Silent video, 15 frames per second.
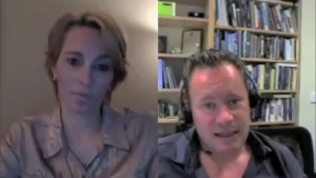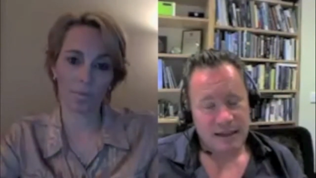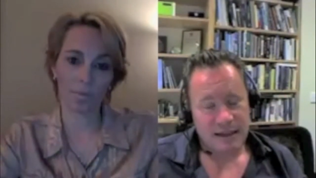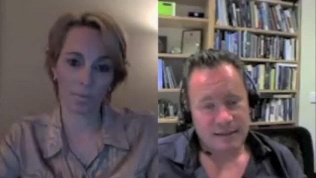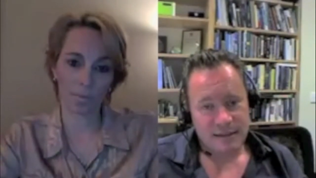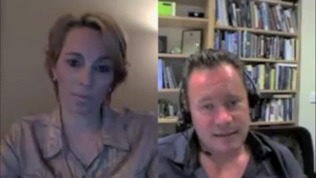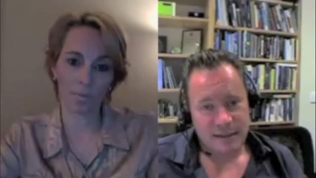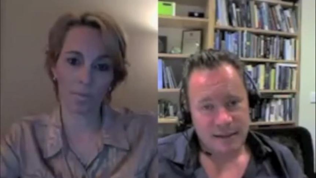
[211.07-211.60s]

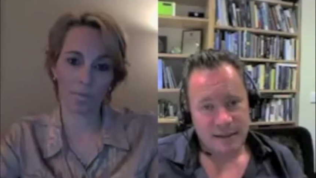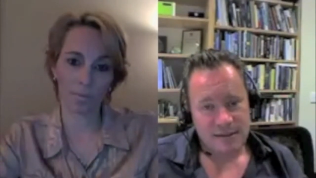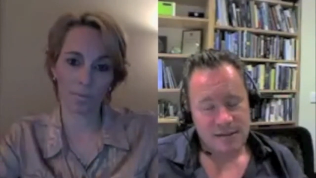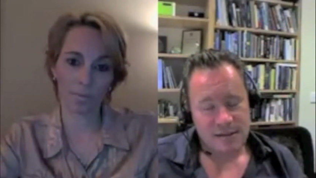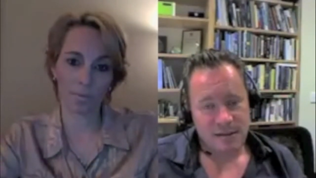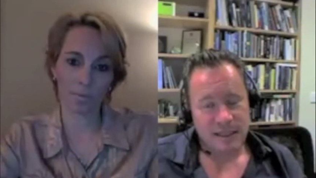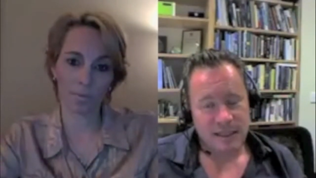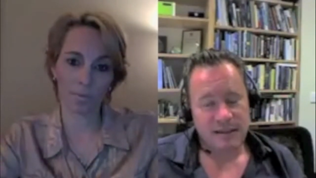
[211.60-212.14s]
Speaker 1: And uh,
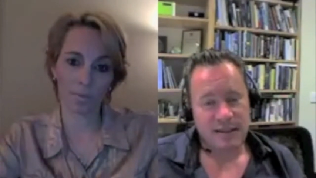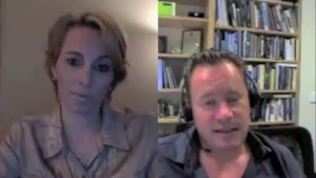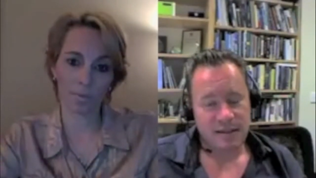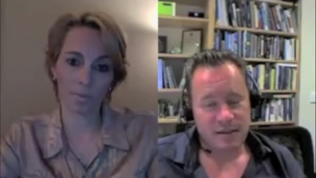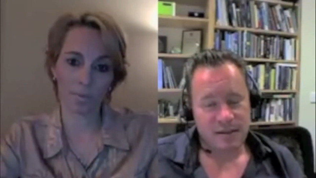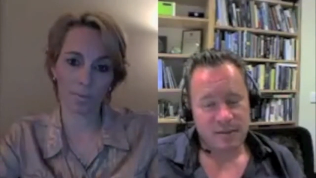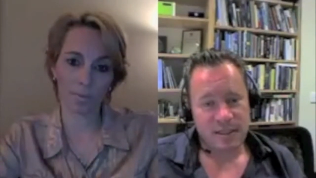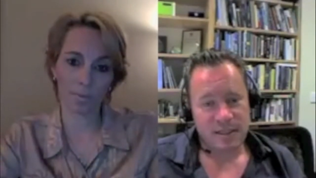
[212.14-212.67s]
so,
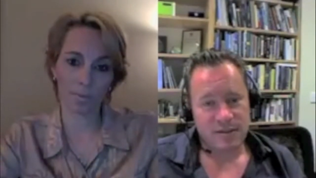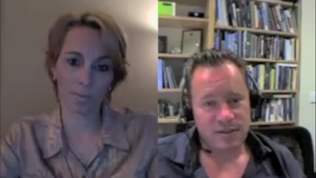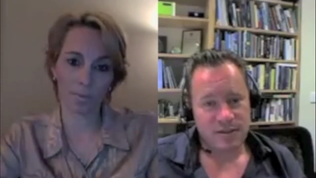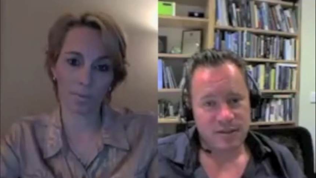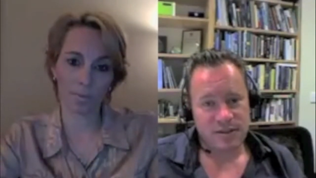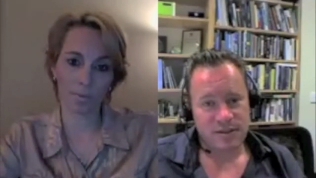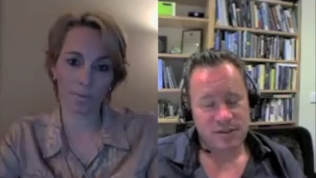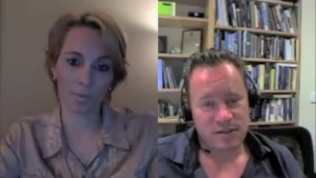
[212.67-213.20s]
anything that we can
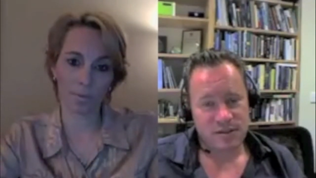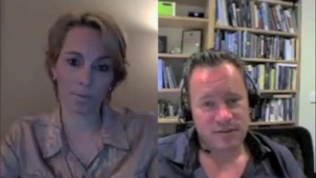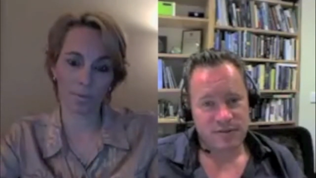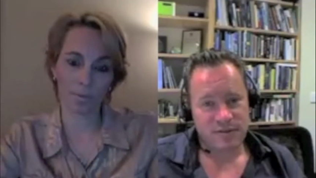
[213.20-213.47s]
do to sort of